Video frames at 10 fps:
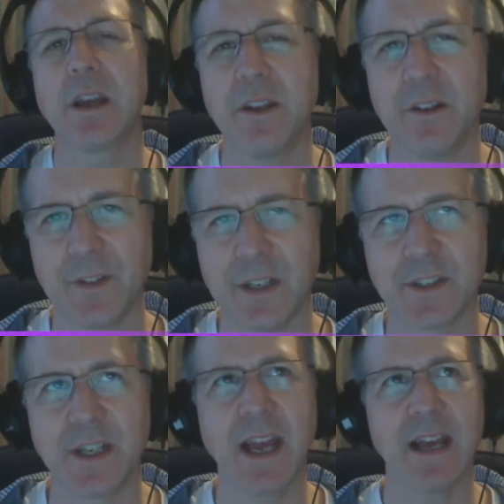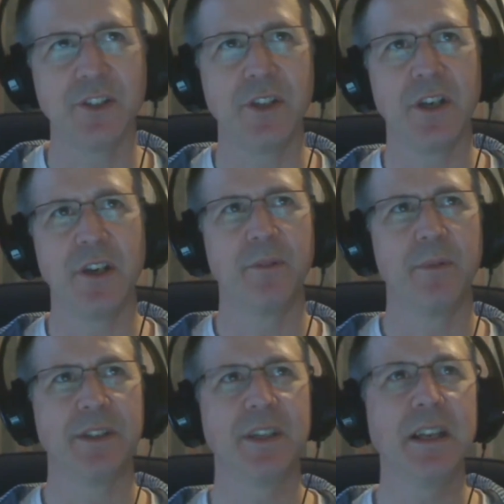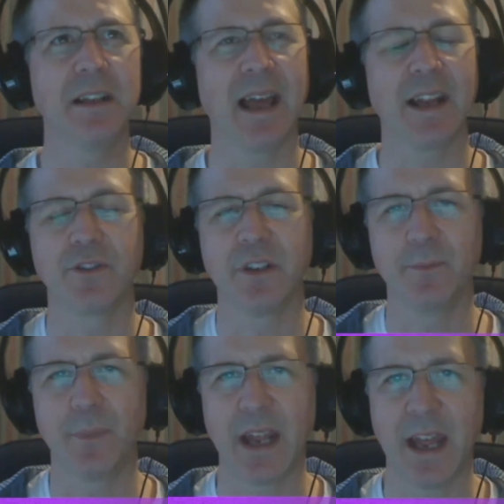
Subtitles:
work at university, as you know. I'm a senior lecturer in